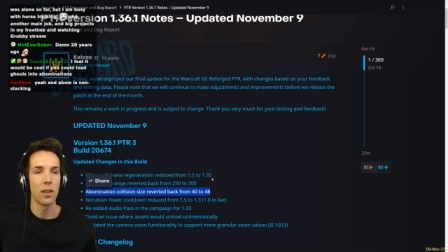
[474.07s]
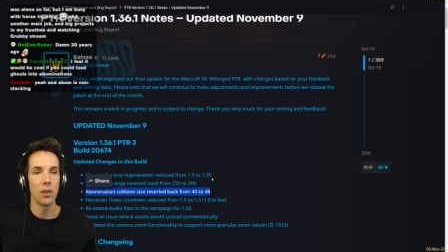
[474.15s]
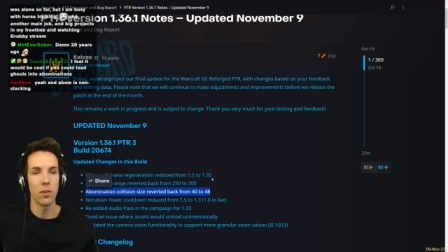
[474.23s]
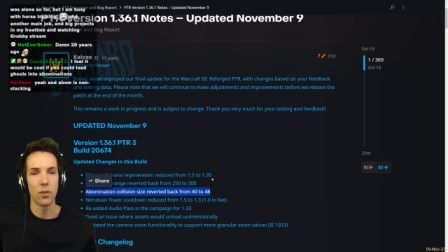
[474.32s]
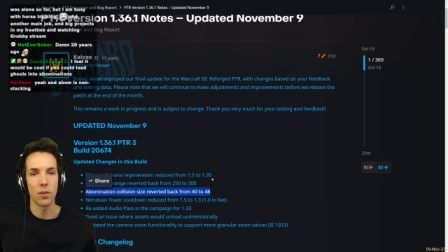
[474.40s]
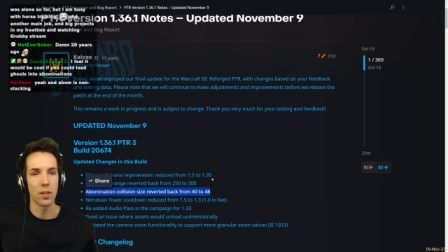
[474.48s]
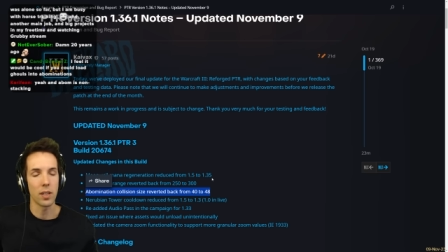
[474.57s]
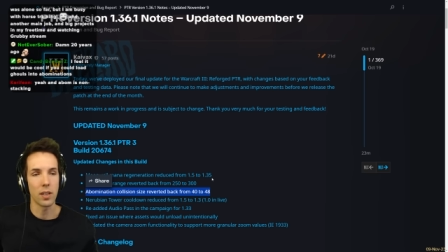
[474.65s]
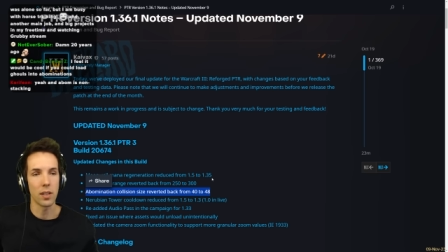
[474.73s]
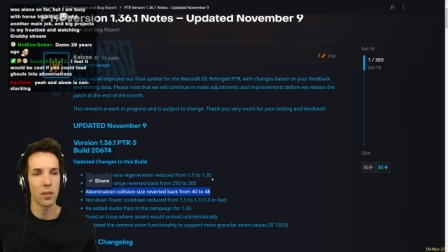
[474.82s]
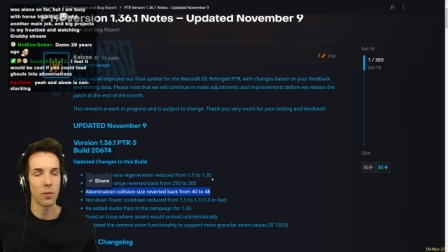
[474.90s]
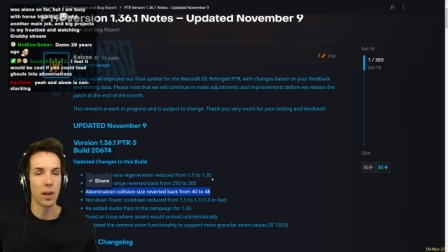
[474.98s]

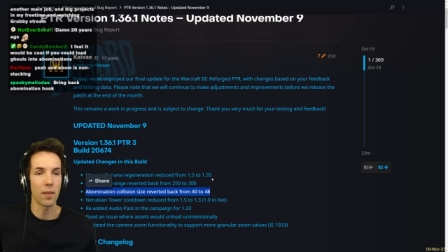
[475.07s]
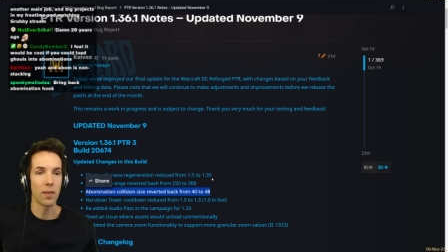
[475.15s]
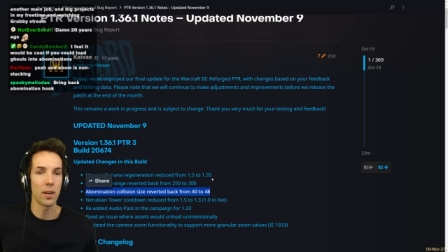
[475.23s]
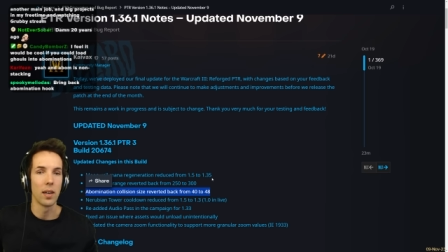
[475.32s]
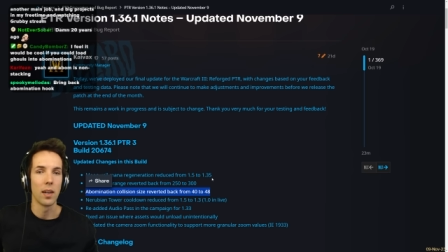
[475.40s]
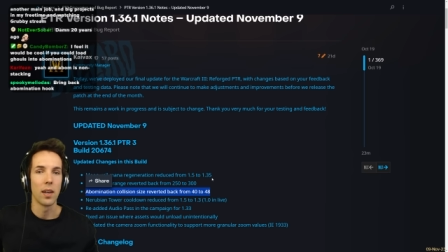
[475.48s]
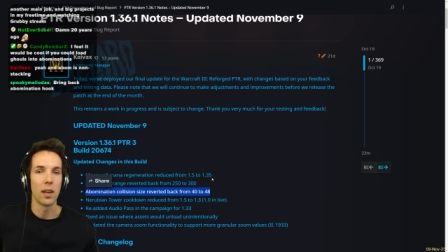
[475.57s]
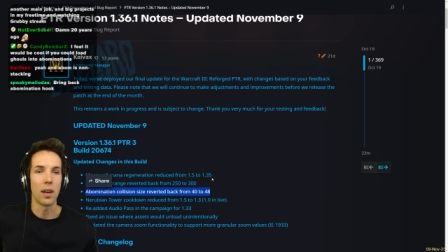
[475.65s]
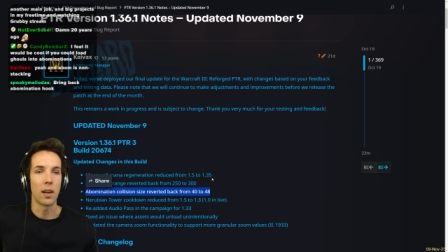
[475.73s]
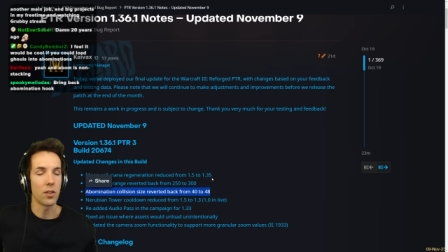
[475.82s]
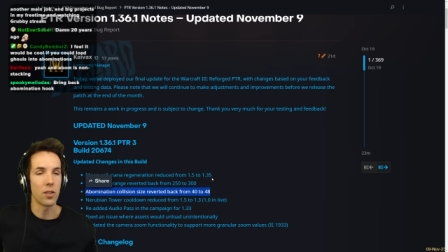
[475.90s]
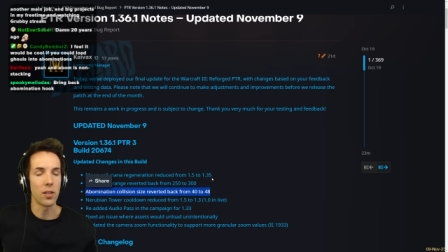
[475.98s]
huntresses, whatever,
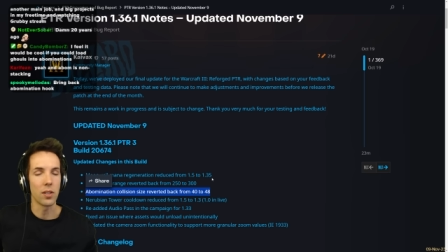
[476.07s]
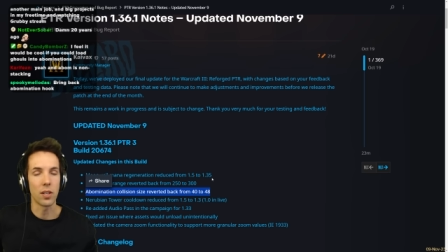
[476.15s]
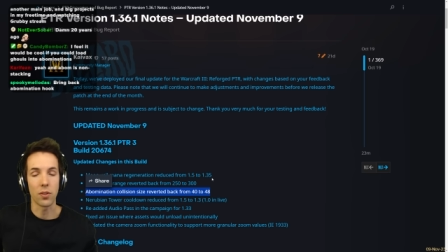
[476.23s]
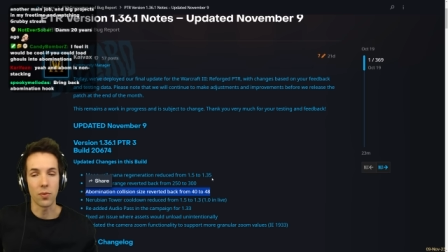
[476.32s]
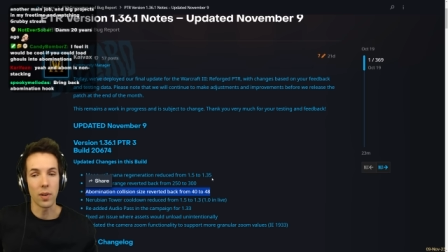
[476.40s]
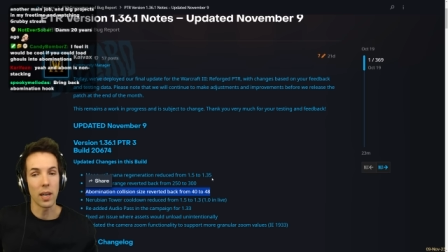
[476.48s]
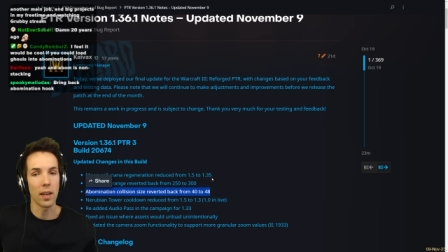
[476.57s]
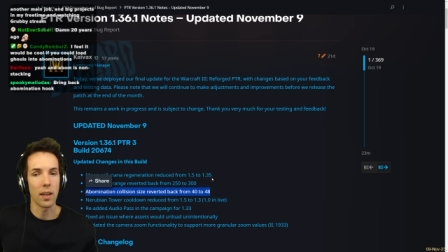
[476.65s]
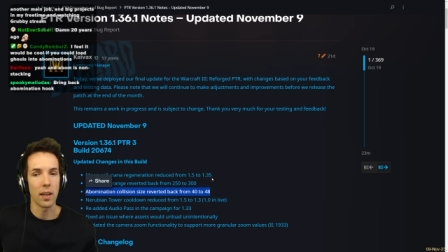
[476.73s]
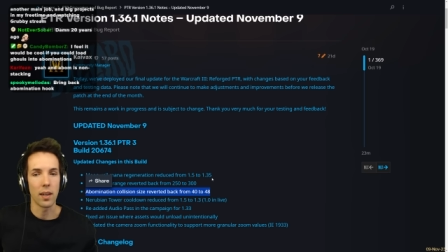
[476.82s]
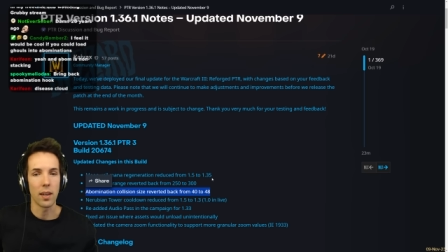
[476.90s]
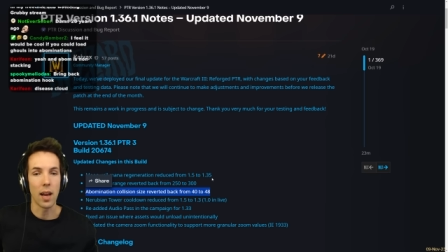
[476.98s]
archers, it's really
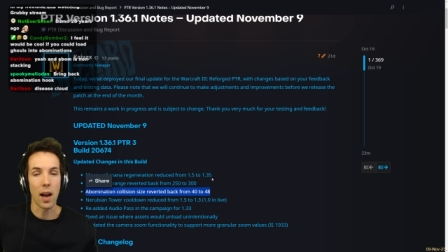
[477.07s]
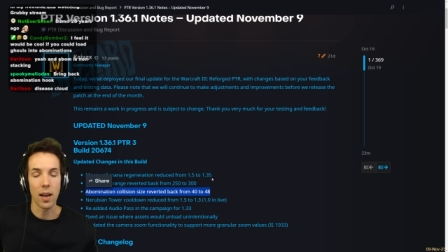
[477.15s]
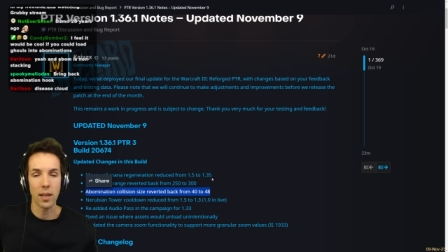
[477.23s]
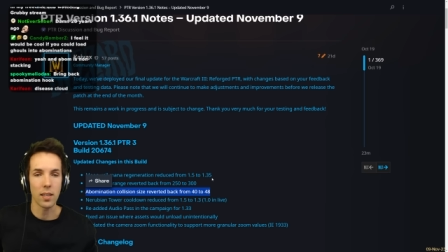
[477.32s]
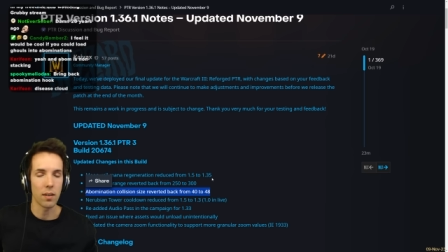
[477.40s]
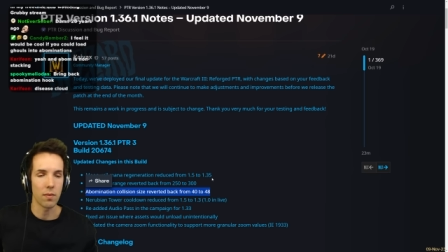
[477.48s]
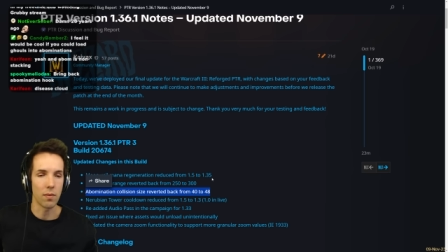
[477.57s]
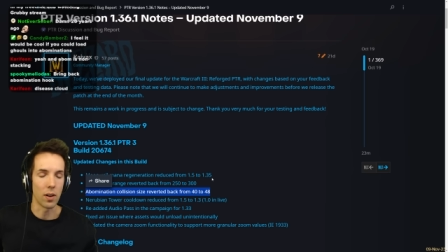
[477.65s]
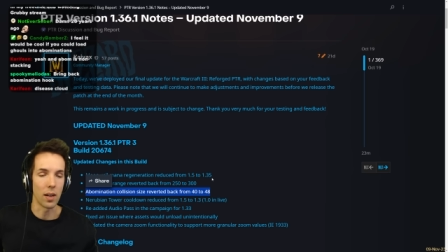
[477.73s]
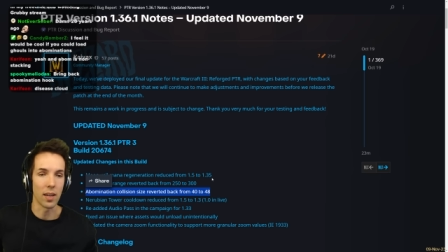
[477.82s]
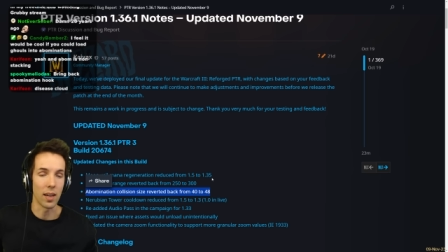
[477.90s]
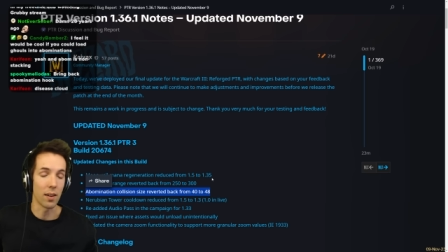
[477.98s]
nice for
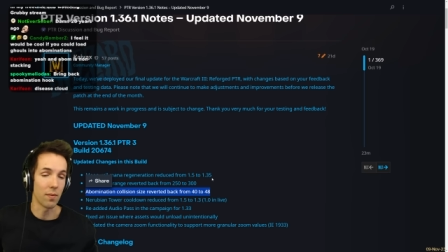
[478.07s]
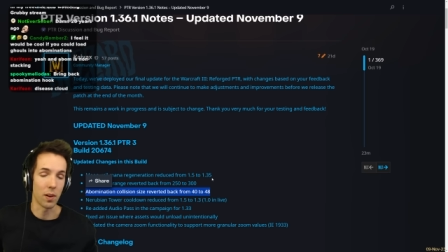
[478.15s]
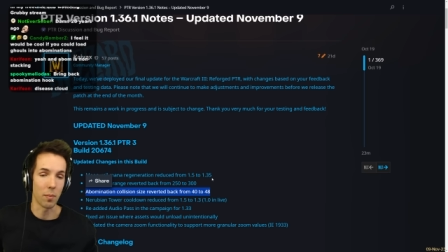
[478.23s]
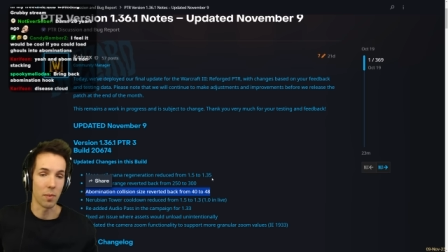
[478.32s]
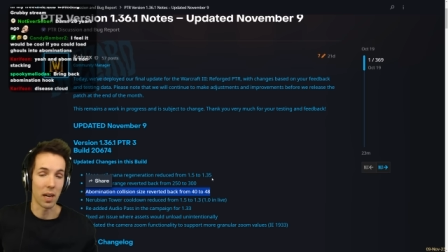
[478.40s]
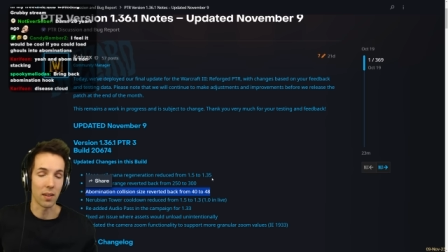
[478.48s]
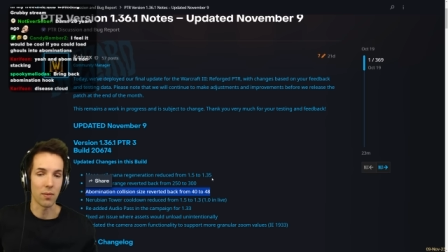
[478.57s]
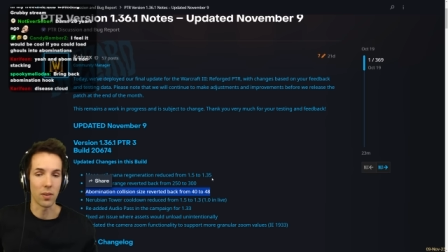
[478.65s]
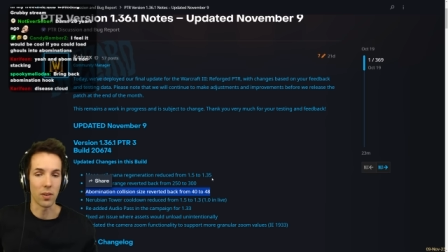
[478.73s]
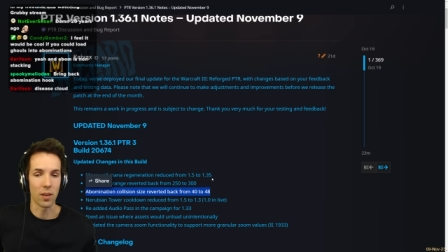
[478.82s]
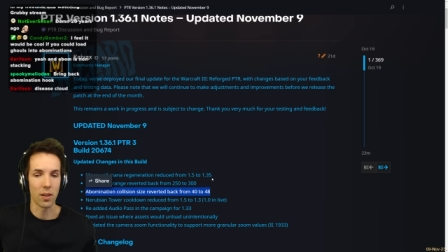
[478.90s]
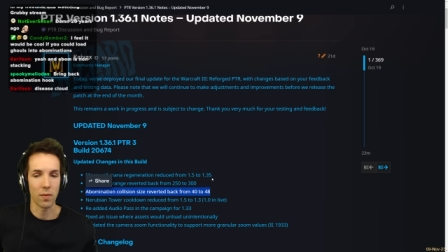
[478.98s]
undead and very bad
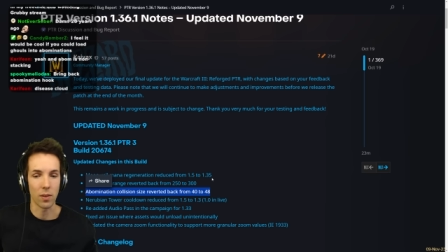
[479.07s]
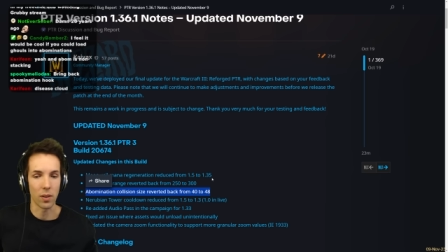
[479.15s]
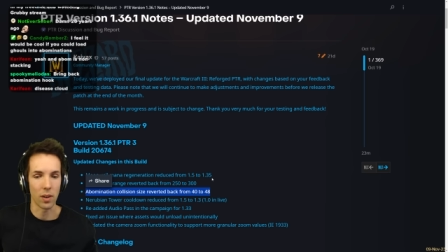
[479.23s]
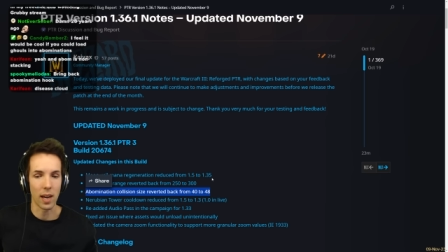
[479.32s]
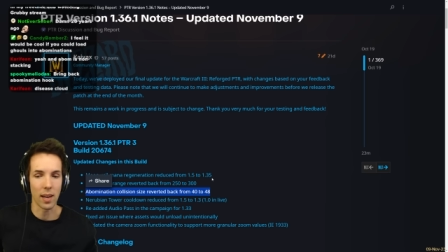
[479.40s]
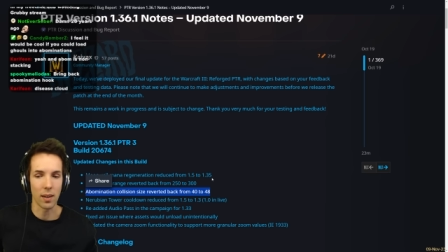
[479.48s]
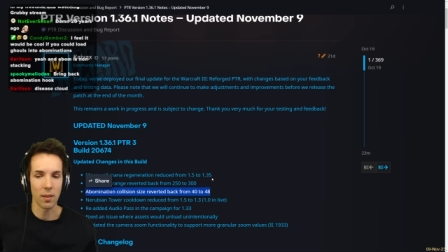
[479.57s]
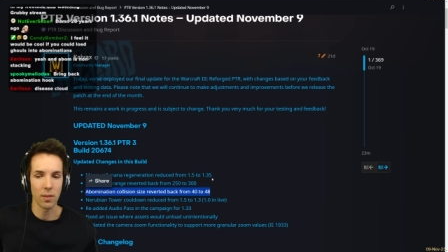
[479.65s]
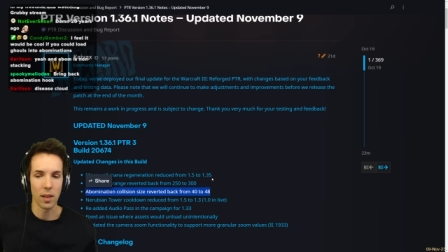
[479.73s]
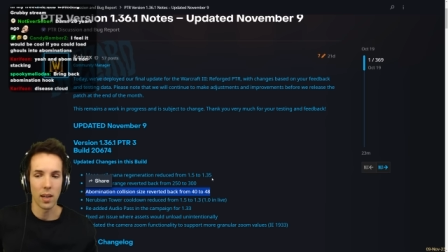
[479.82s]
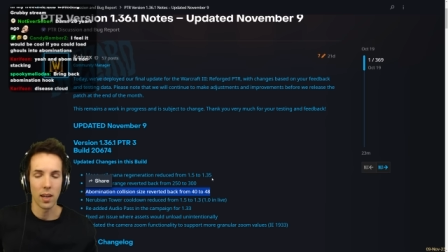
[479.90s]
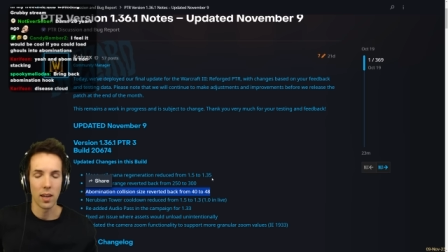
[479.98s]
for for night elf.
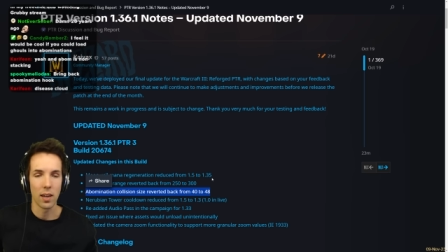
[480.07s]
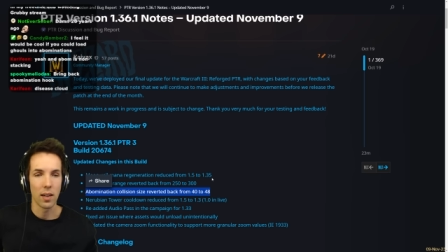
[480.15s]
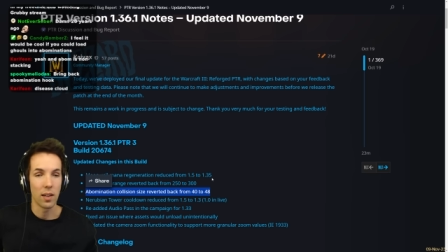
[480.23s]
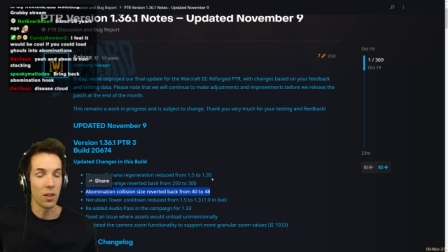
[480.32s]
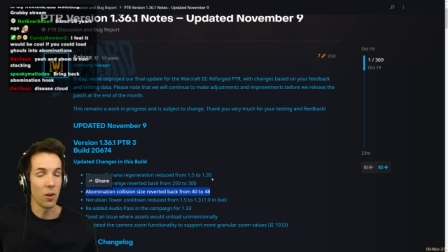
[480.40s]
You